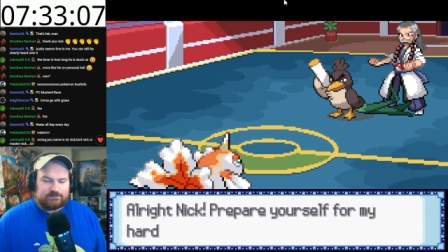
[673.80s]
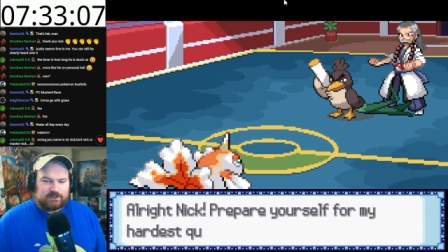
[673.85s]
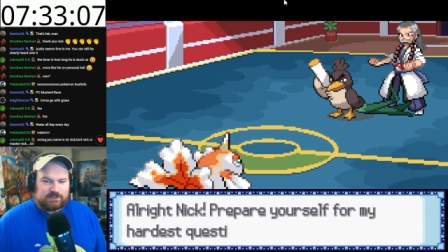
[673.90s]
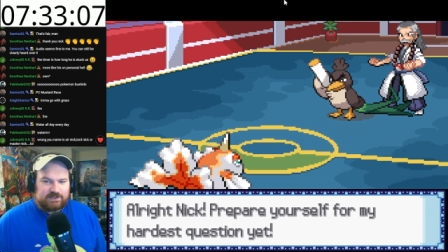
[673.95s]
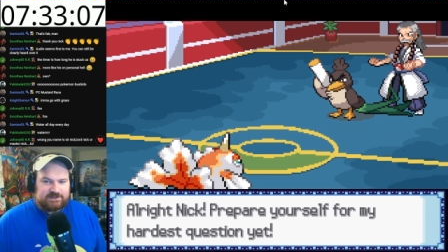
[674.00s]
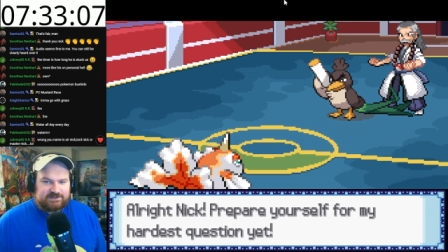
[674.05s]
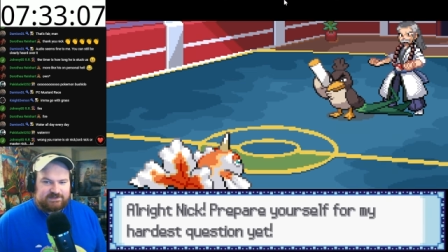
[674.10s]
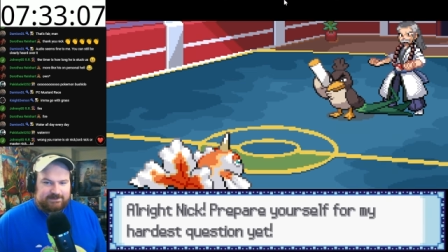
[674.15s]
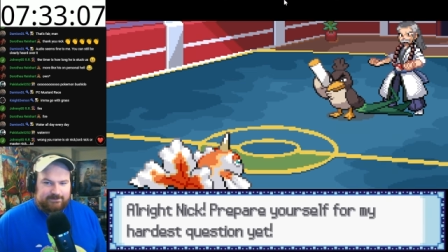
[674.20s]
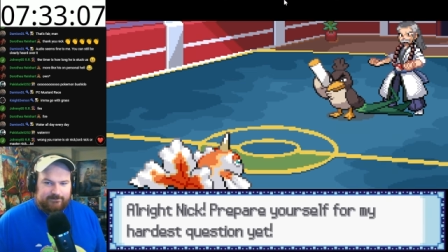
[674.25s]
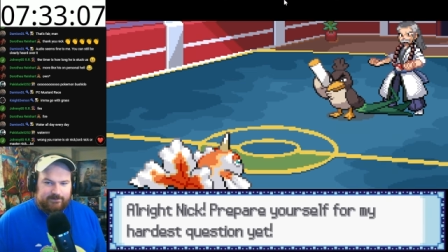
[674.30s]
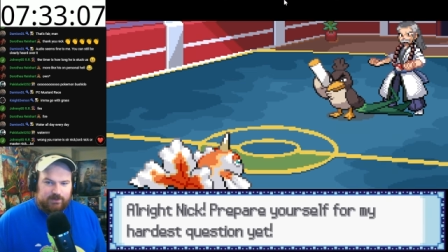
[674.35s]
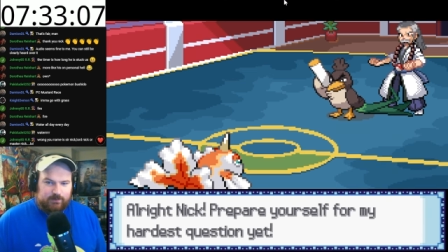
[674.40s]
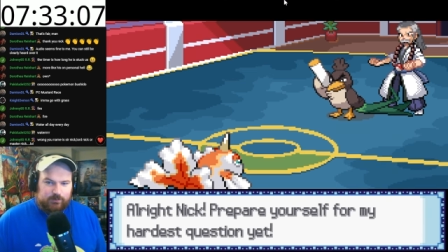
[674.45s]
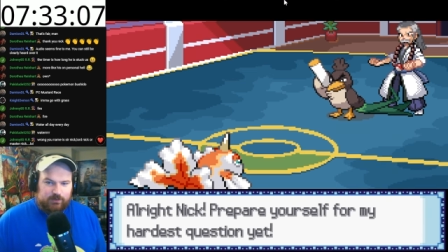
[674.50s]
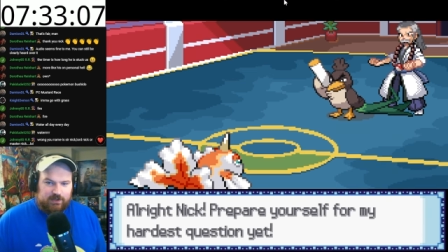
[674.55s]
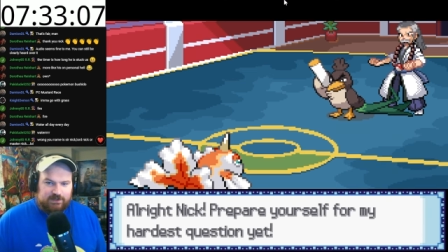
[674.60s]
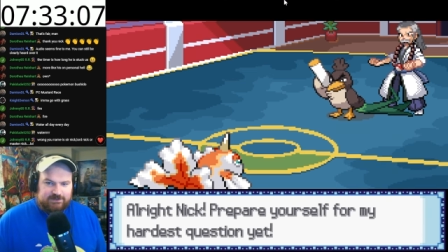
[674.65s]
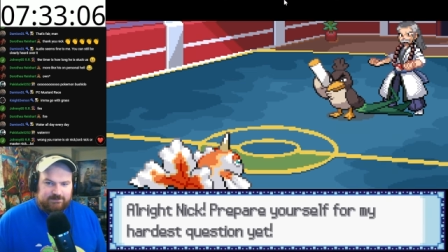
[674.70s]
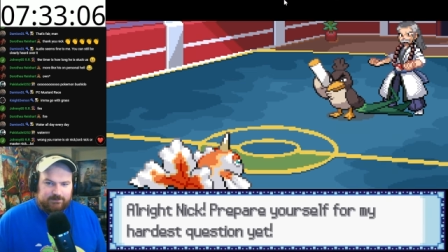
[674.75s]
Doesn't seem very
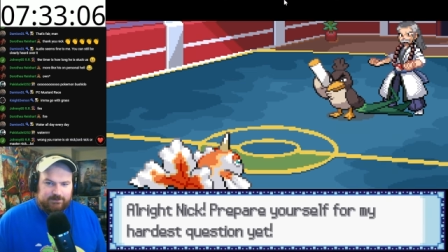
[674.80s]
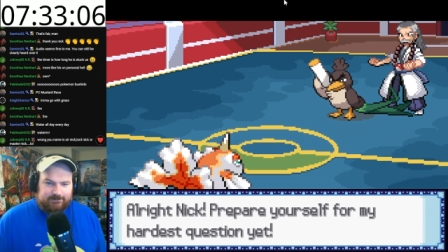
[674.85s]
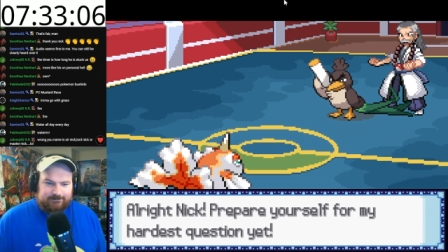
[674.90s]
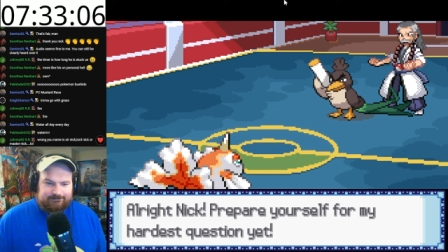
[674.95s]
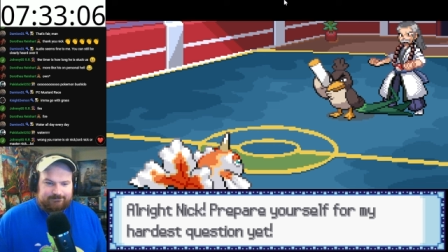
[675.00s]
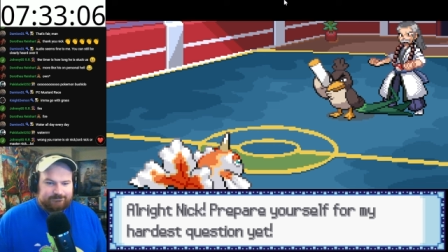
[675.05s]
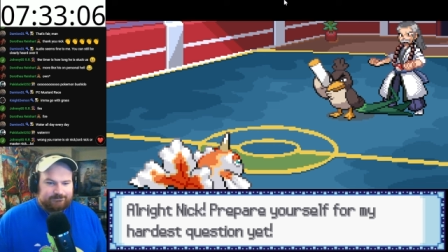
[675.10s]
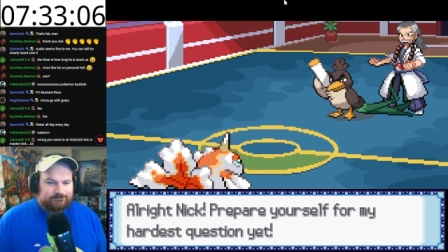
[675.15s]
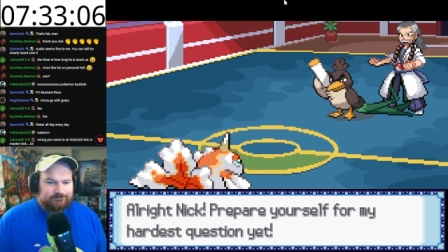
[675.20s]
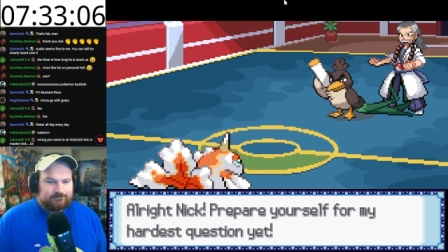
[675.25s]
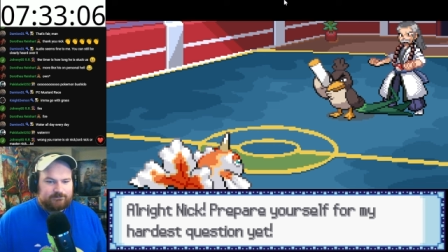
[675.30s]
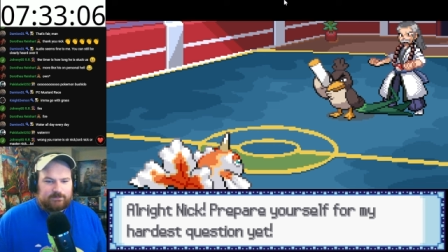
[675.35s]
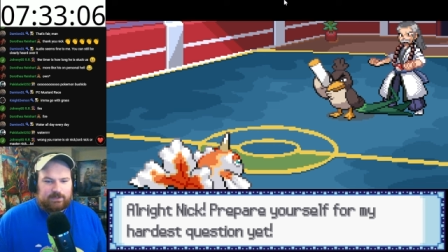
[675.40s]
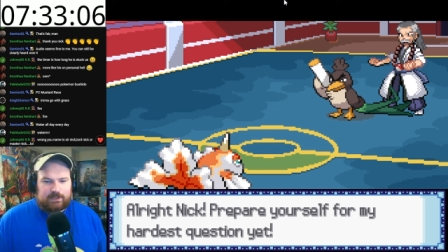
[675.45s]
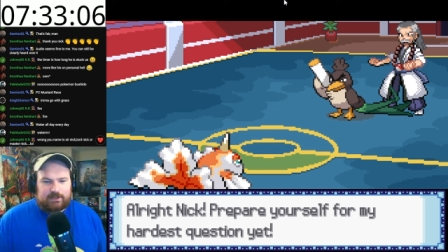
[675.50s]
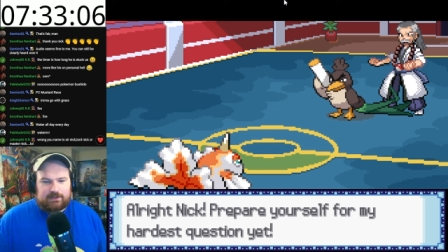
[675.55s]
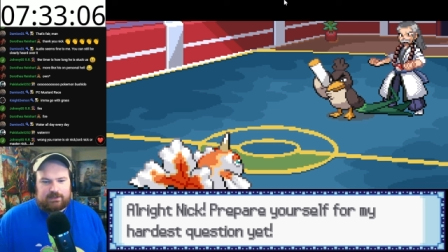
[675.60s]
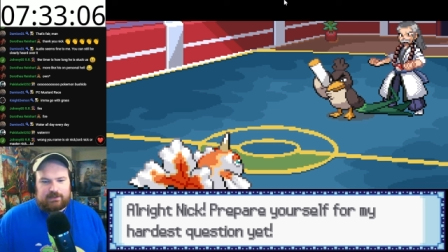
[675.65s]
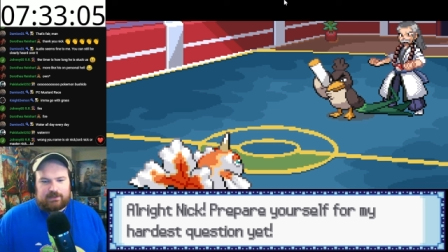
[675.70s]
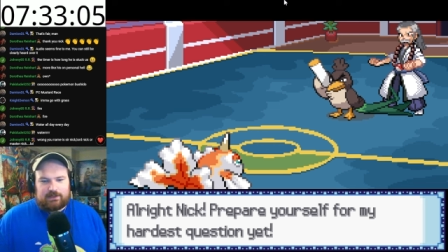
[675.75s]
plausible.
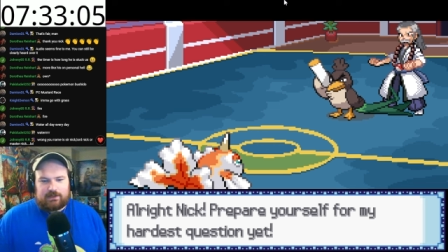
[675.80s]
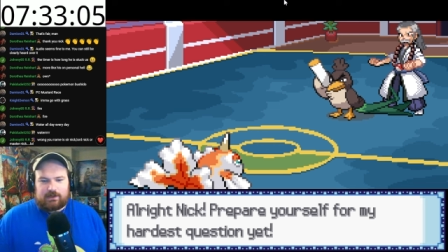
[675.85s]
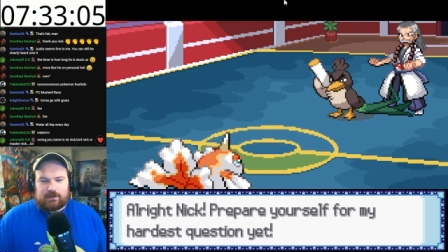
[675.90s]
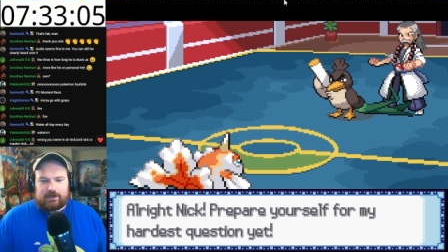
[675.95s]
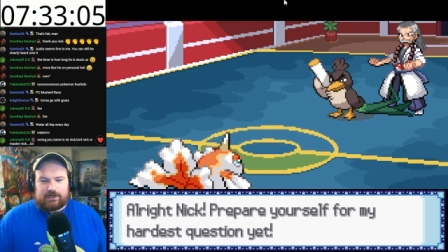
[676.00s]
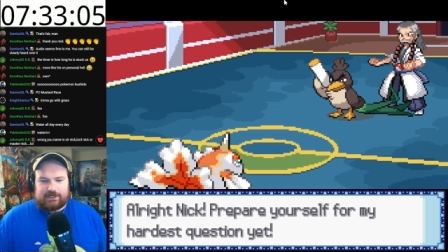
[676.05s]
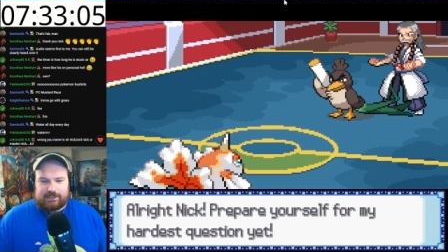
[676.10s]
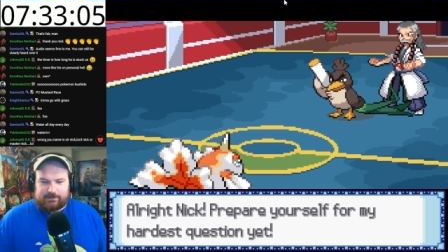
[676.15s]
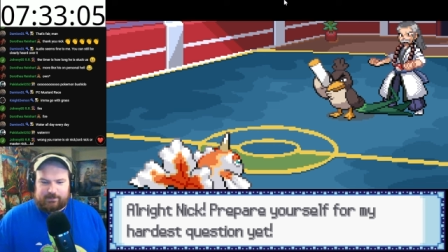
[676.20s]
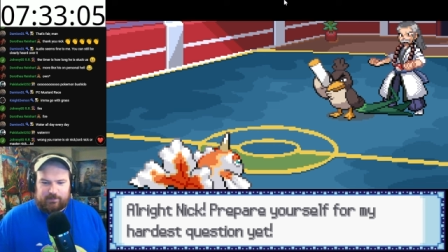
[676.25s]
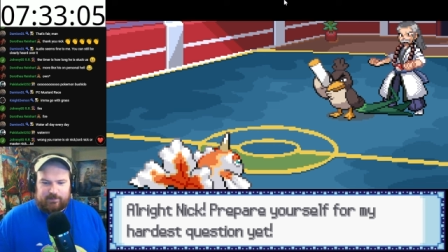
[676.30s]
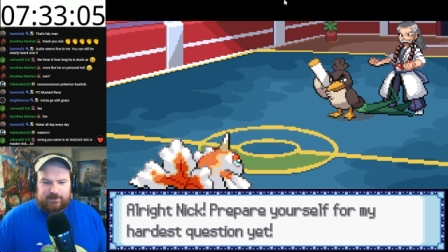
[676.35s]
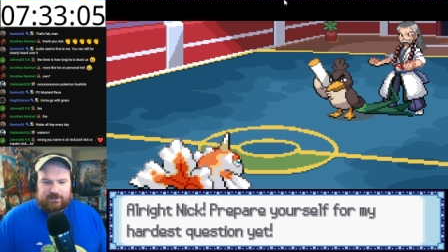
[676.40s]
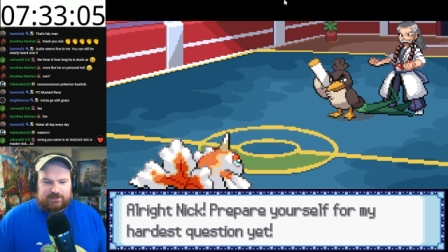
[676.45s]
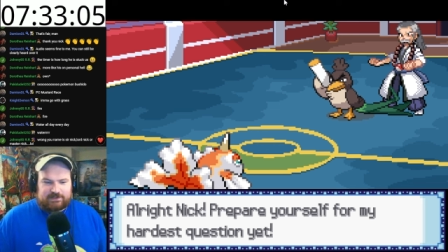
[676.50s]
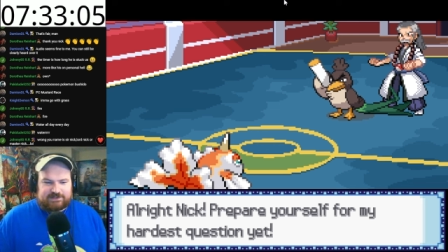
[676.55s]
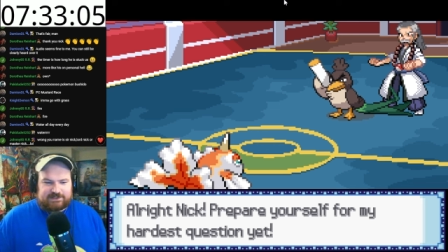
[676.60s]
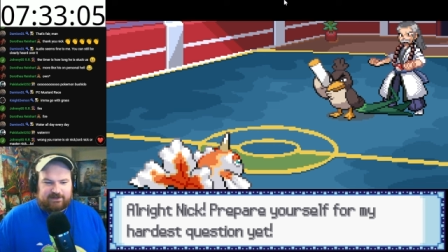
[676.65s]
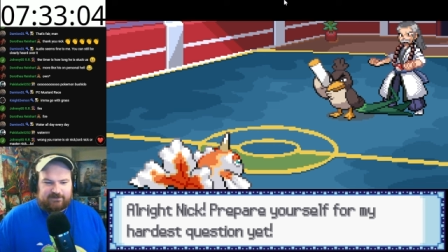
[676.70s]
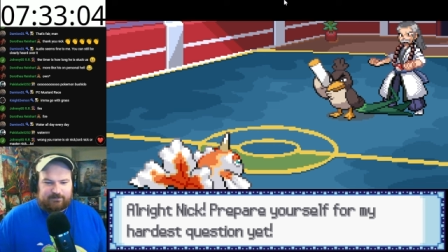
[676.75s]
Alright, Nick, prepare
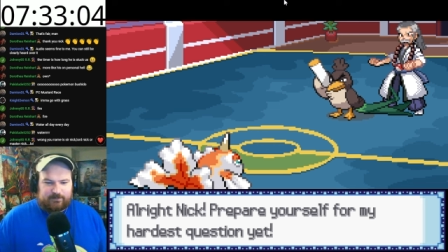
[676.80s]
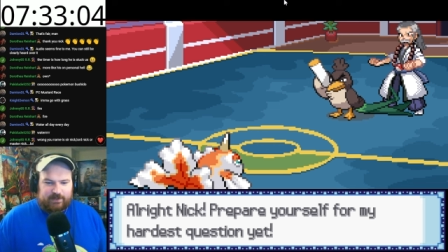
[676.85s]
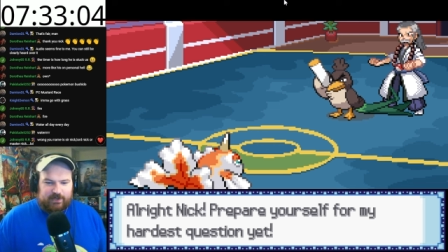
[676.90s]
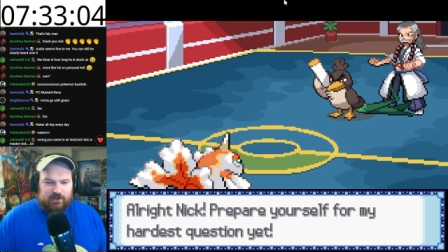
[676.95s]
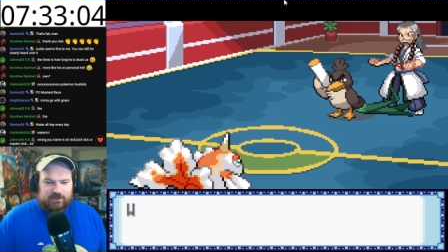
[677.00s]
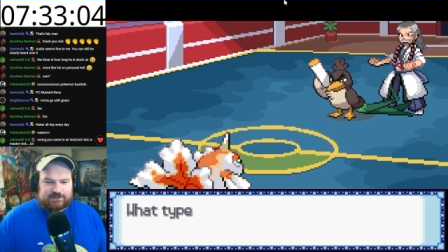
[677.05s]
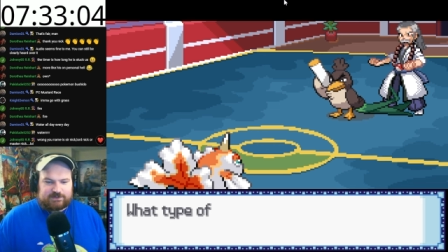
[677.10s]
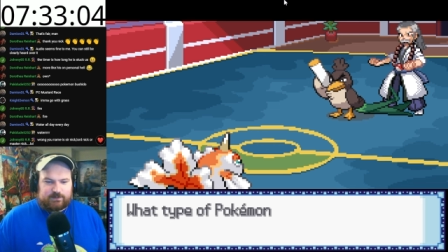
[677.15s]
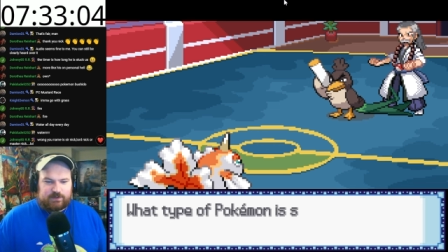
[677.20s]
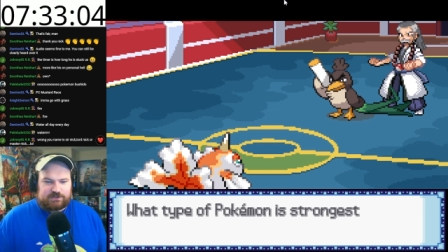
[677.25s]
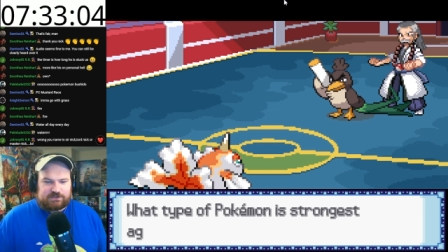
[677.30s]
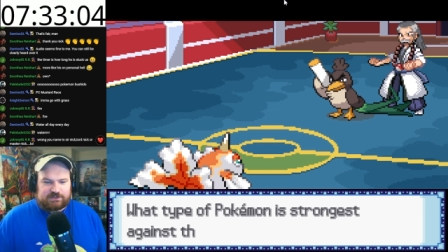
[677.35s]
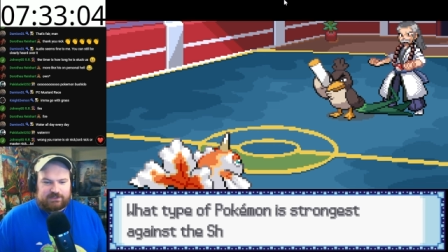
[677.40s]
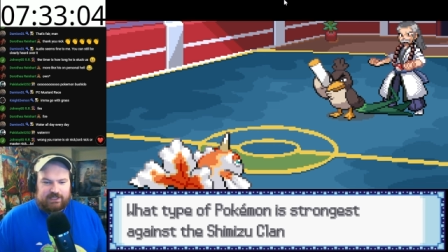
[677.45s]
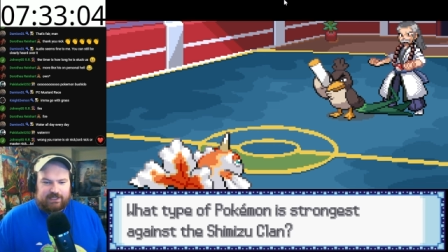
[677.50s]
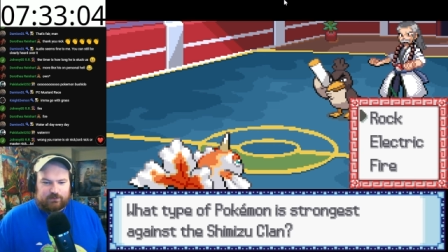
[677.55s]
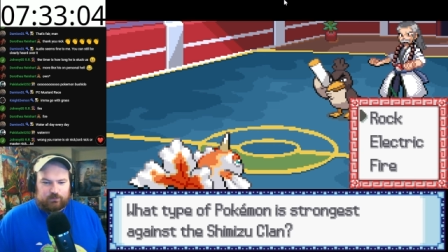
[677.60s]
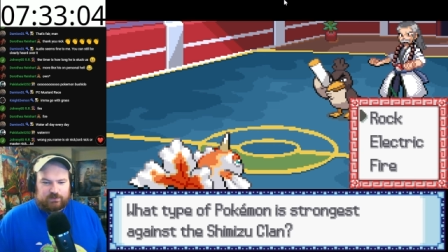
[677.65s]
yourself for my hardest question yet.